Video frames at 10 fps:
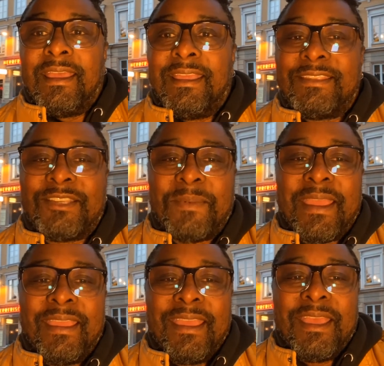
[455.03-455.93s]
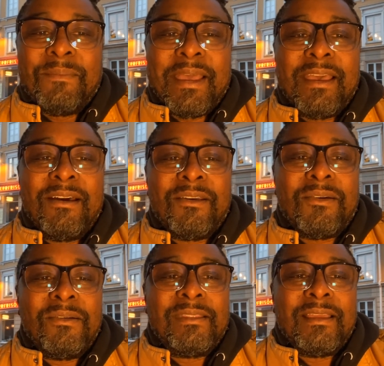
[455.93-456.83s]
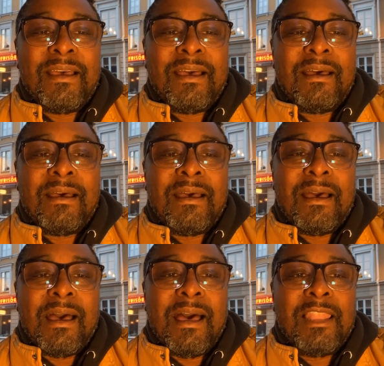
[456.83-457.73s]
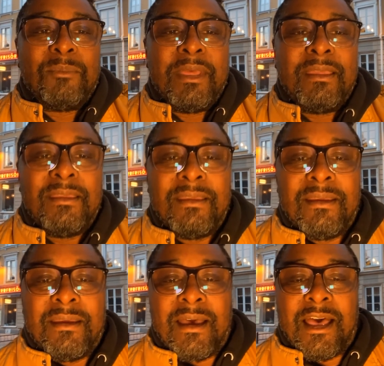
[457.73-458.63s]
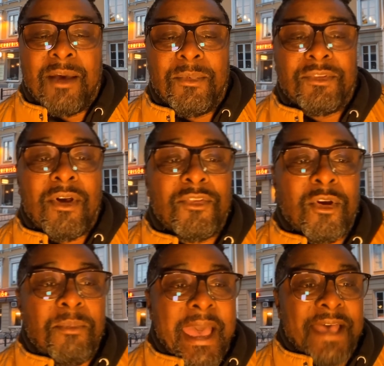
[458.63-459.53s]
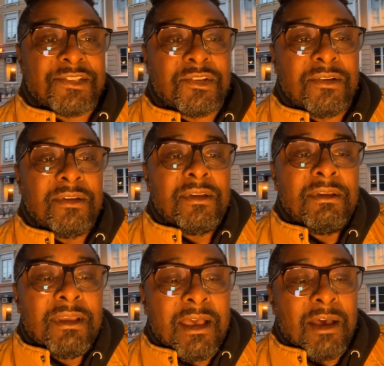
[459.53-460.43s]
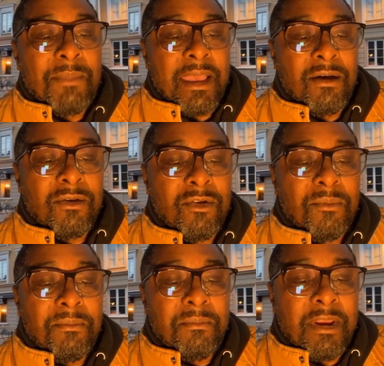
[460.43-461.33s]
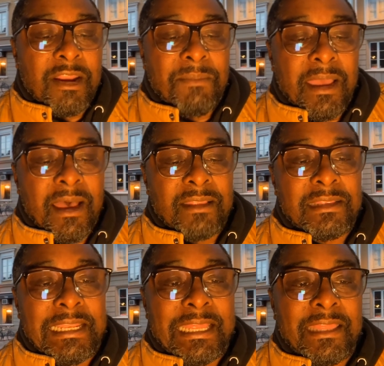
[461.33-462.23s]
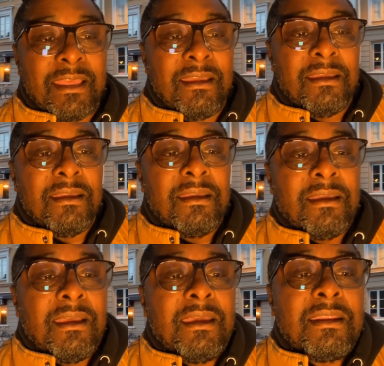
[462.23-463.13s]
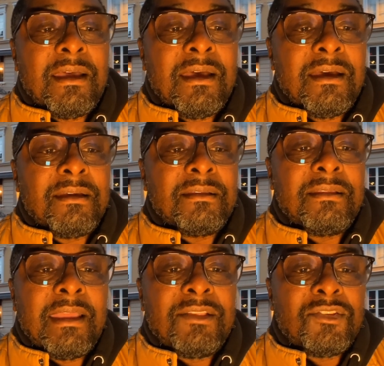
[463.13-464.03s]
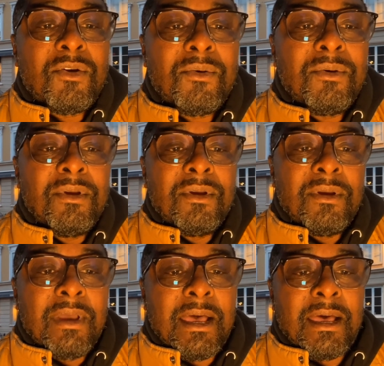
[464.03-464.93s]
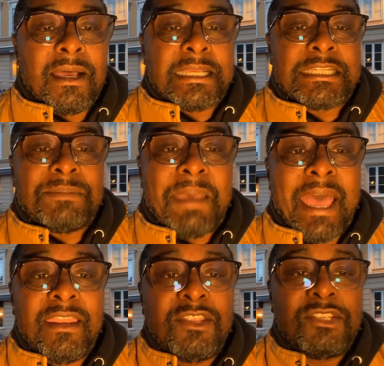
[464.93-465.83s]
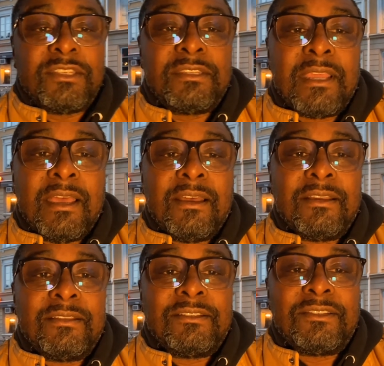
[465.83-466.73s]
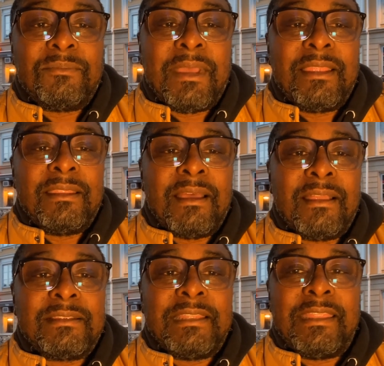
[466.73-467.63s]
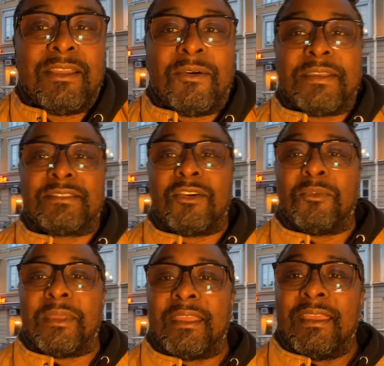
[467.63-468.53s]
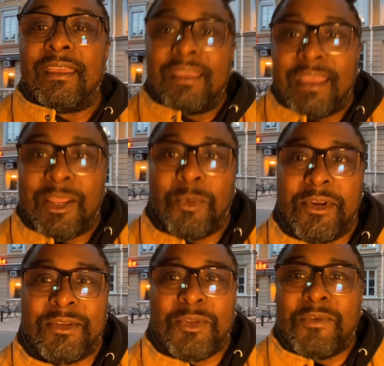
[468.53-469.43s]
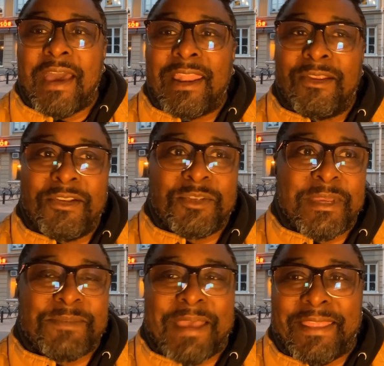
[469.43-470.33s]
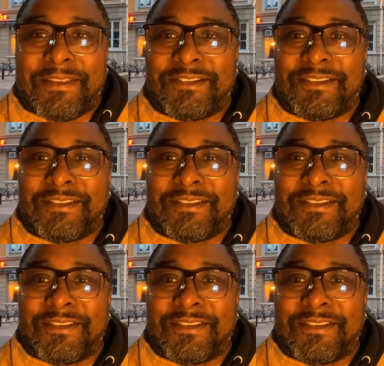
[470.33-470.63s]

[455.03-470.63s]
And so my my uncle uh, Alma um, was also a pastor uh, my uncle married my aunt Lydia, and uh, and so uh, Spanish. Uh, she, my aunt Lydia always told me, Edward, you have got to learn to speak Spanish.